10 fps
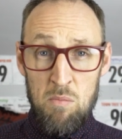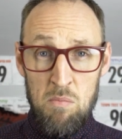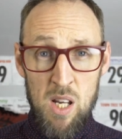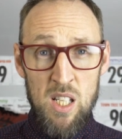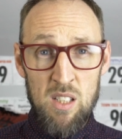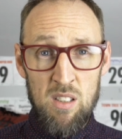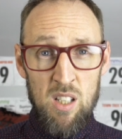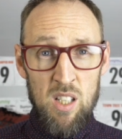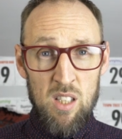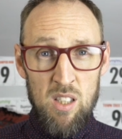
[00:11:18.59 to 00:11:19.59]
mean
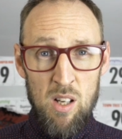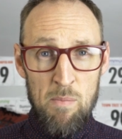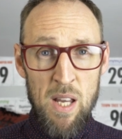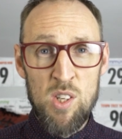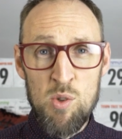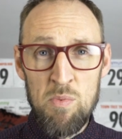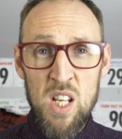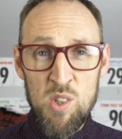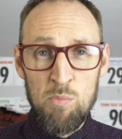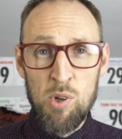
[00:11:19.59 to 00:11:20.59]
that I'm making some
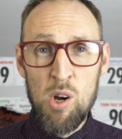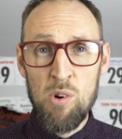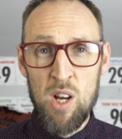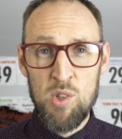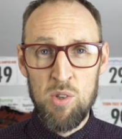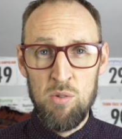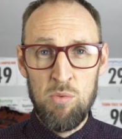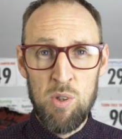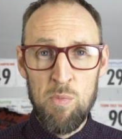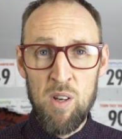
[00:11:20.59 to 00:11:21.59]
decent progress
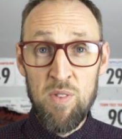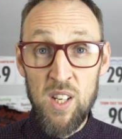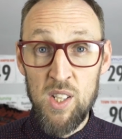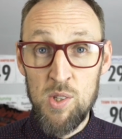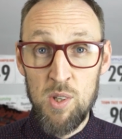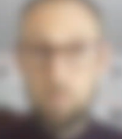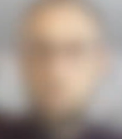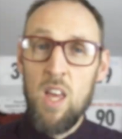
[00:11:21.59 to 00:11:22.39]
with my fitness.